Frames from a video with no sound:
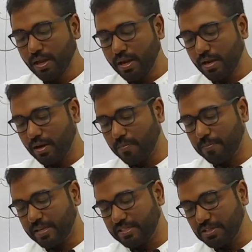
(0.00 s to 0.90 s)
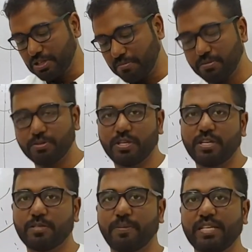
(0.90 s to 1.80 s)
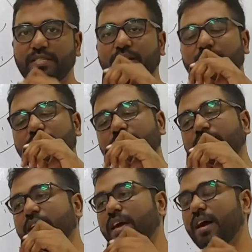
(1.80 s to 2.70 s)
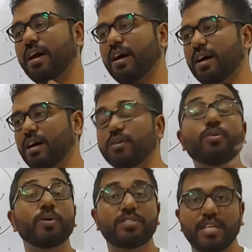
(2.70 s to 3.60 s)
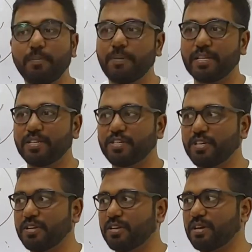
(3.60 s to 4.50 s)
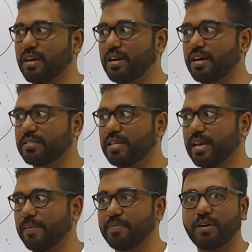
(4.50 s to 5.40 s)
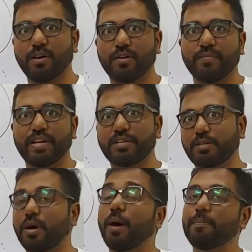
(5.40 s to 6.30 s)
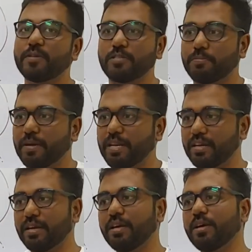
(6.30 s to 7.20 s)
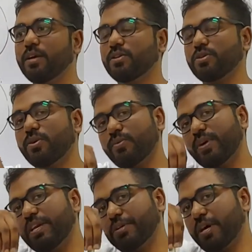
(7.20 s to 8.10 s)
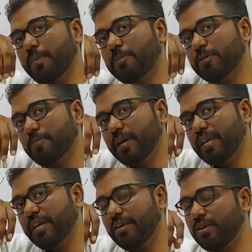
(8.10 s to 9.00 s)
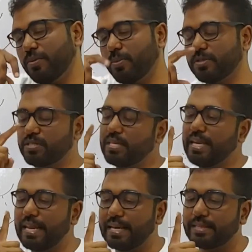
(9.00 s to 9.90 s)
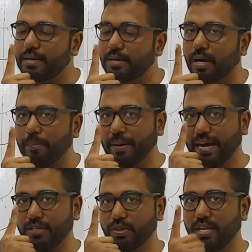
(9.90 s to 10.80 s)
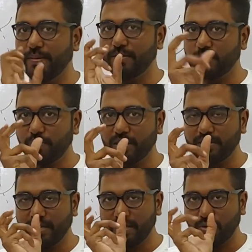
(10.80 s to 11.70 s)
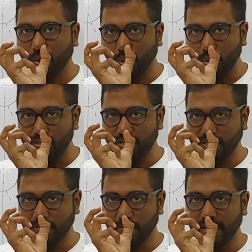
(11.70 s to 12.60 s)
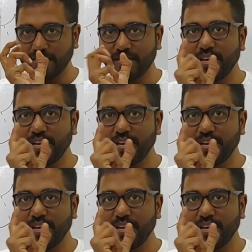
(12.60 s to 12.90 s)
Now, precession motion is basically, you would see precession, say, when a top is spinning. So when a top is spinning, you would see like the top actually spins and it holds its place.